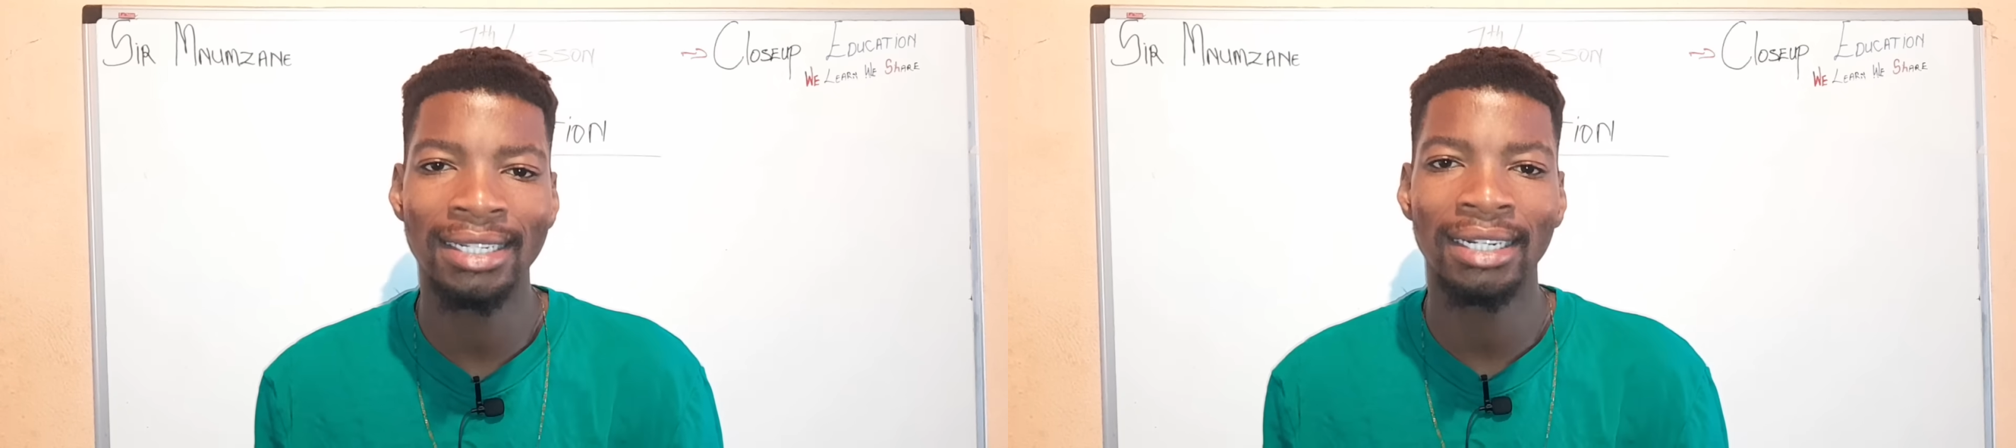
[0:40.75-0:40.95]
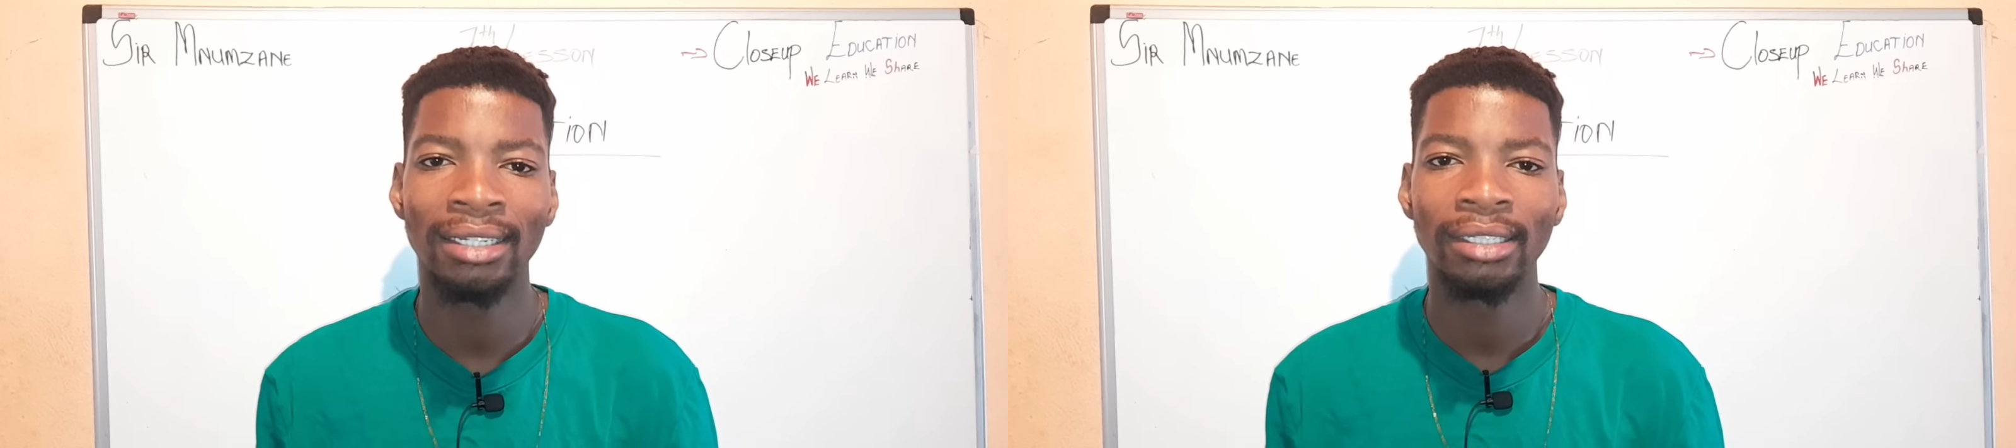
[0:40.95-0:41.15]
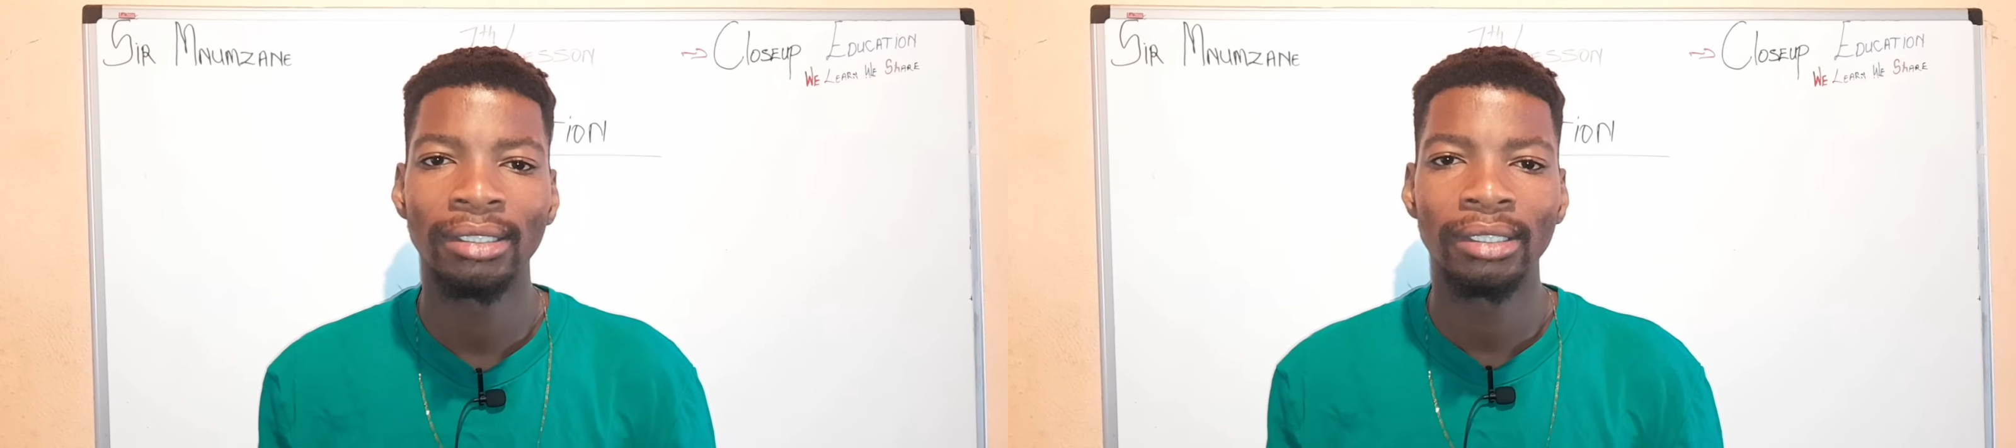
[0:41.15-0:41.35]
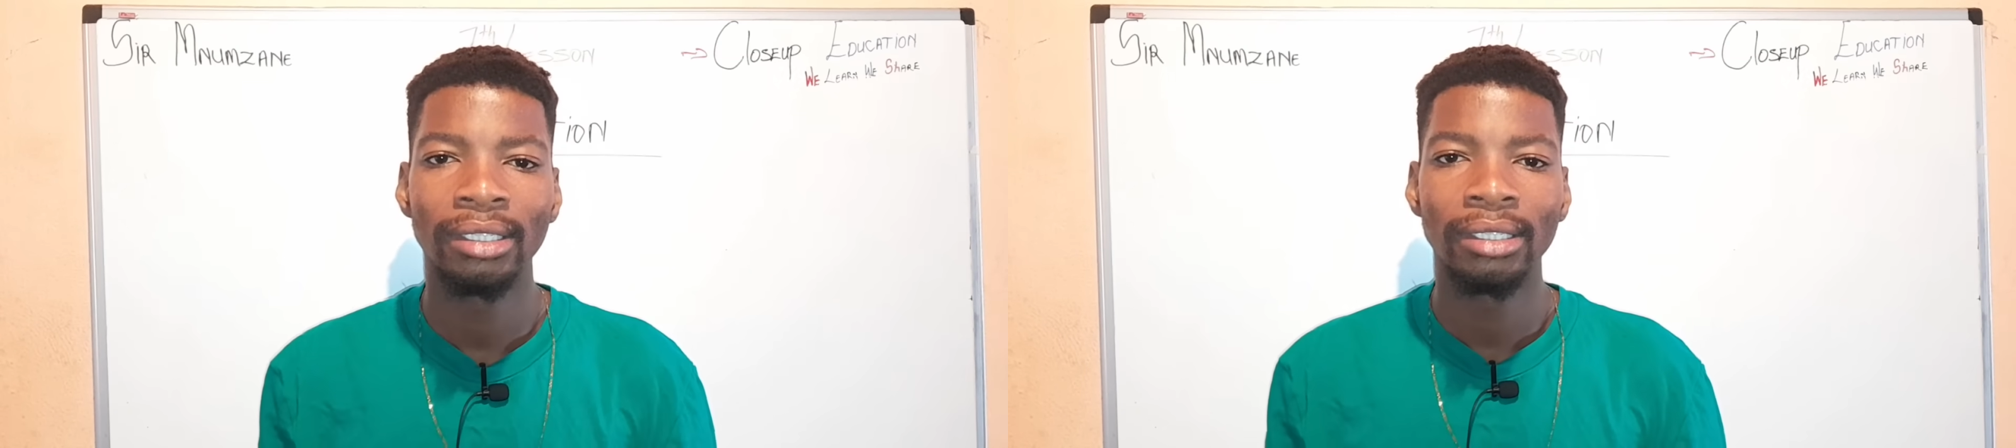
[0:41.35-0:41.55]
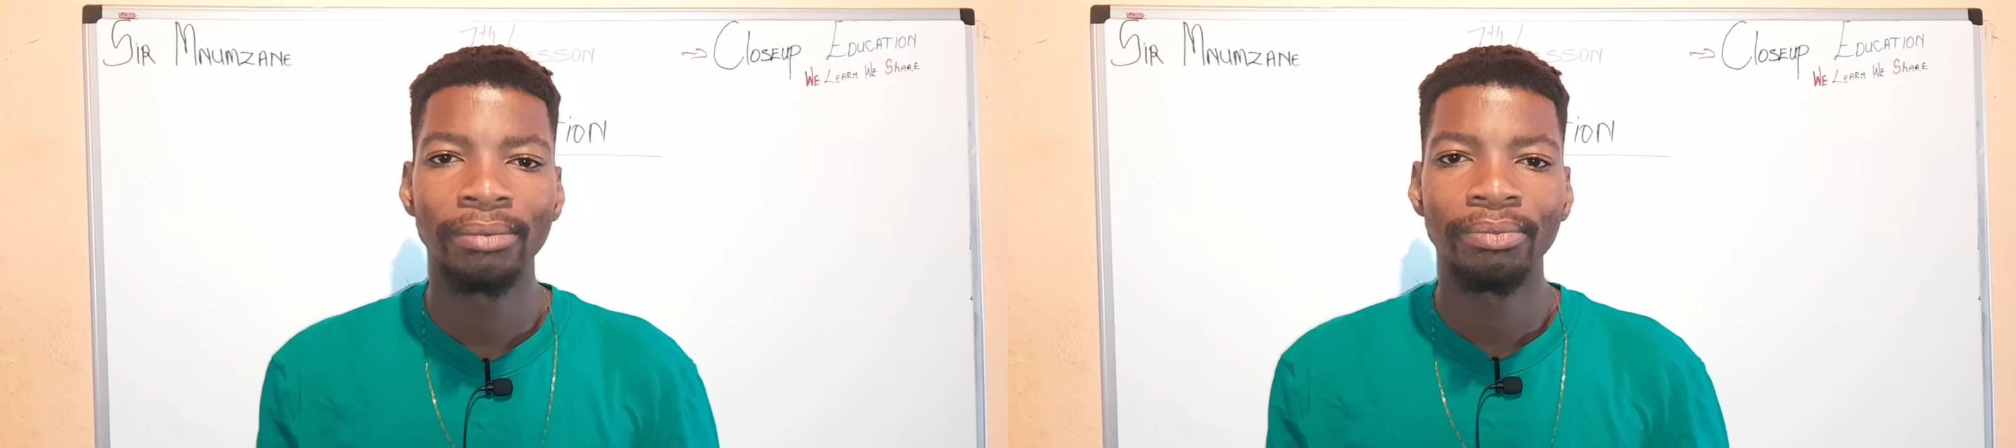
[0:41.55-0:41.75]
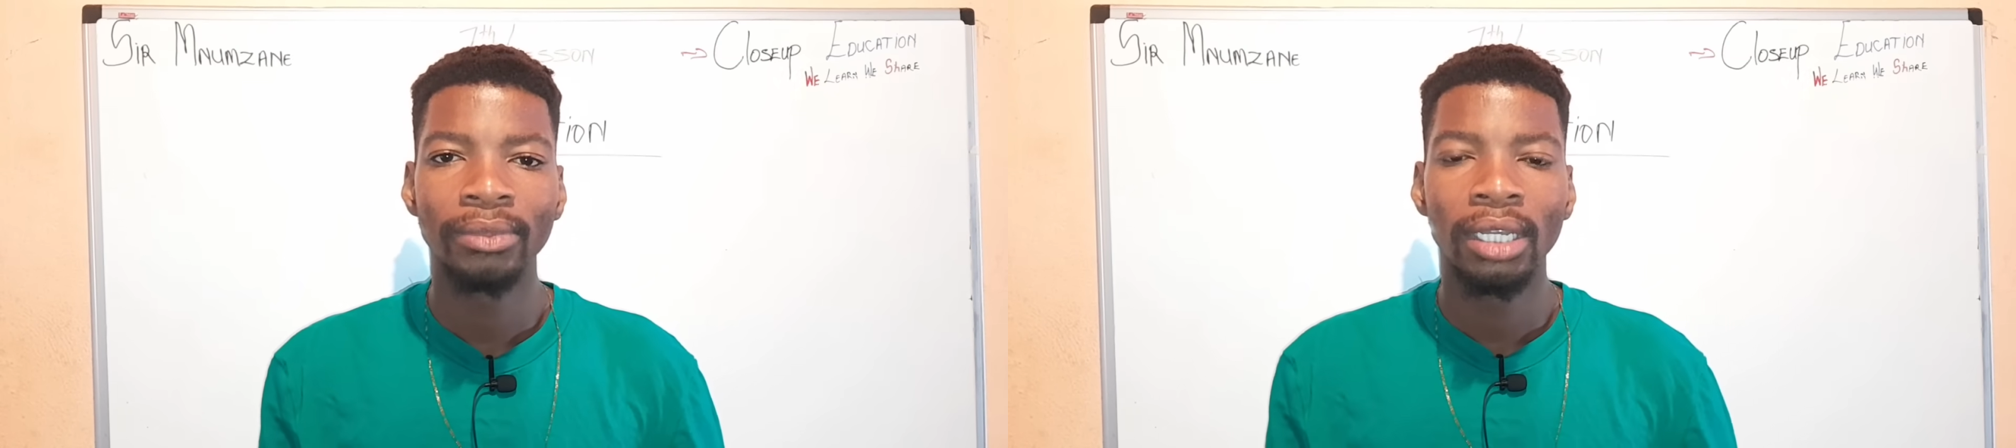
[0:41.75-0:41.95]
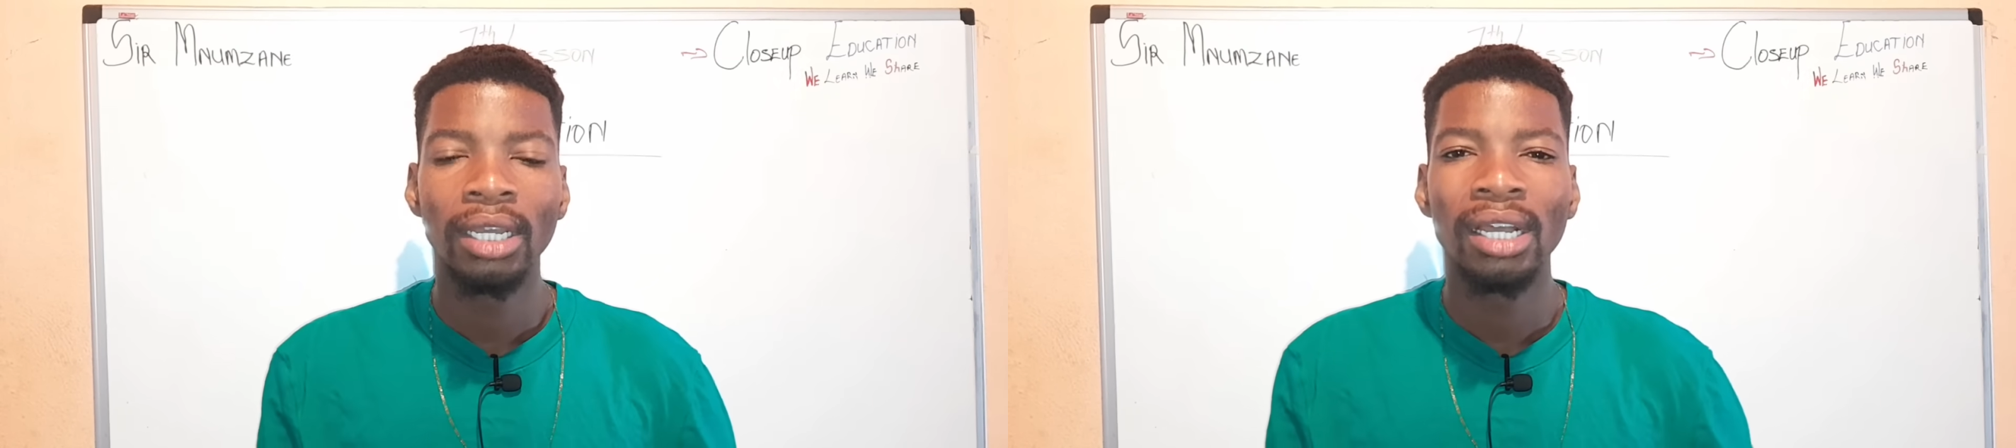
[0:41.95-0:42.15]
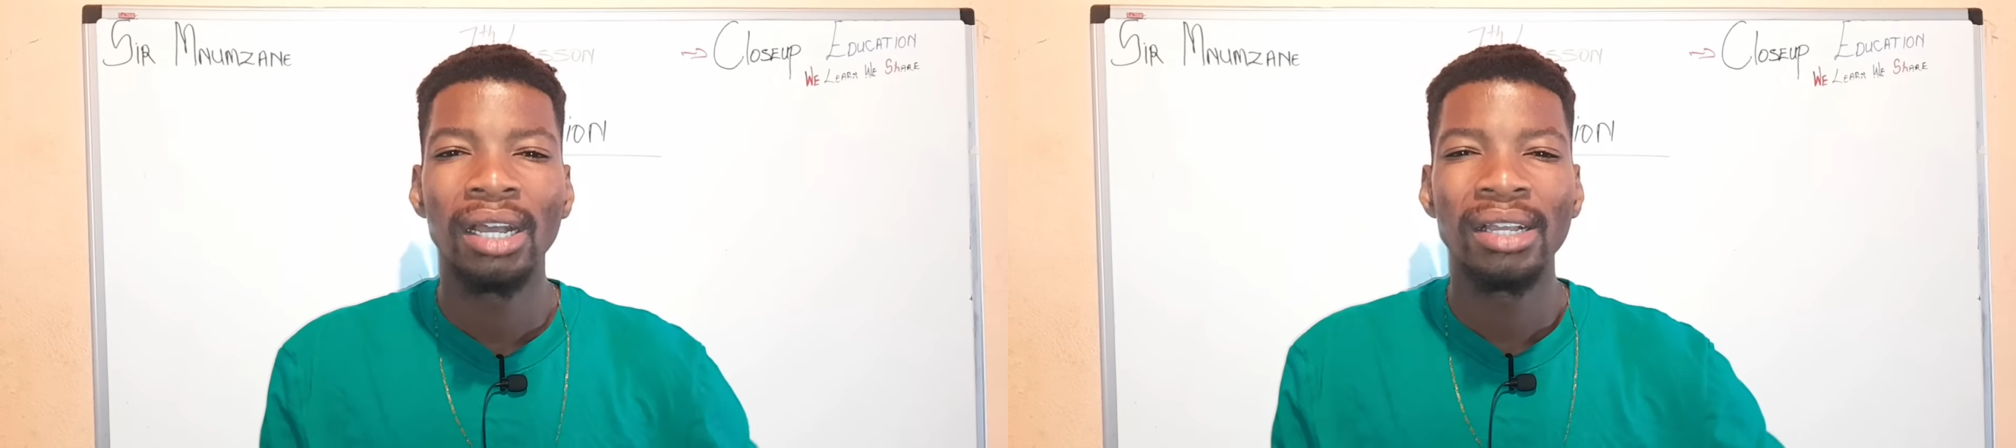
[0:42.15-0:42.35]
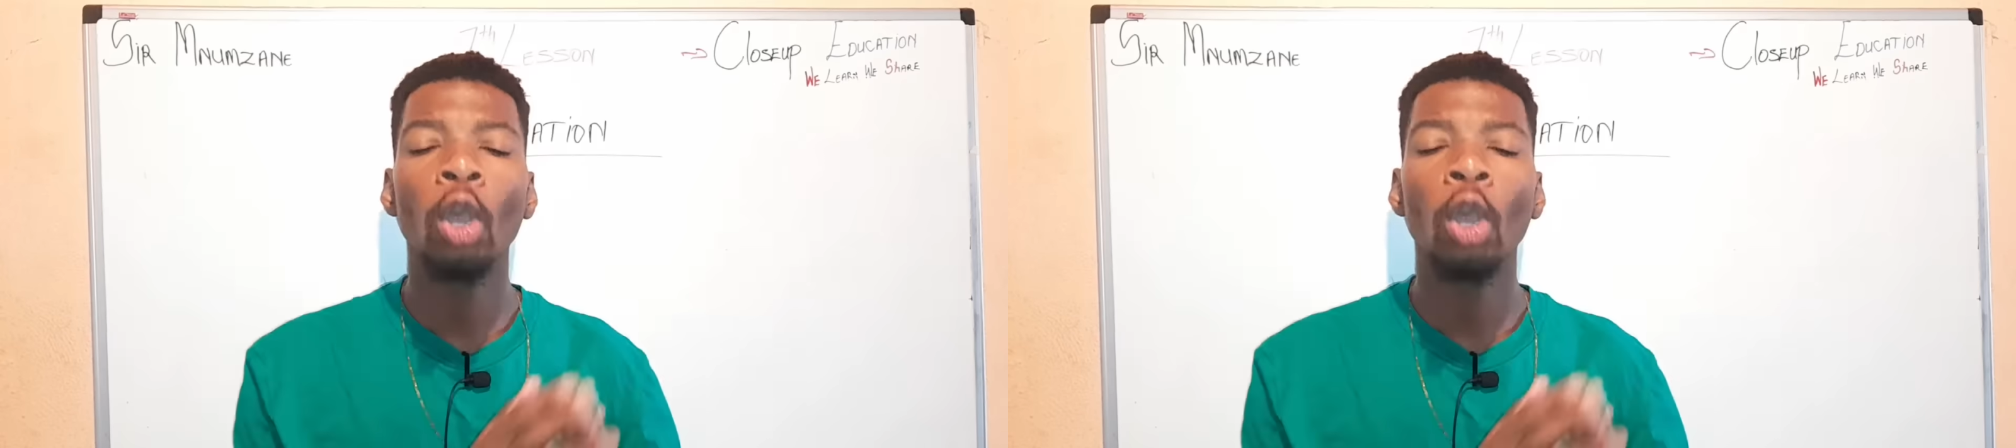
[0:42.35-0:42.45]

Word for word: et cetera. Define gross income.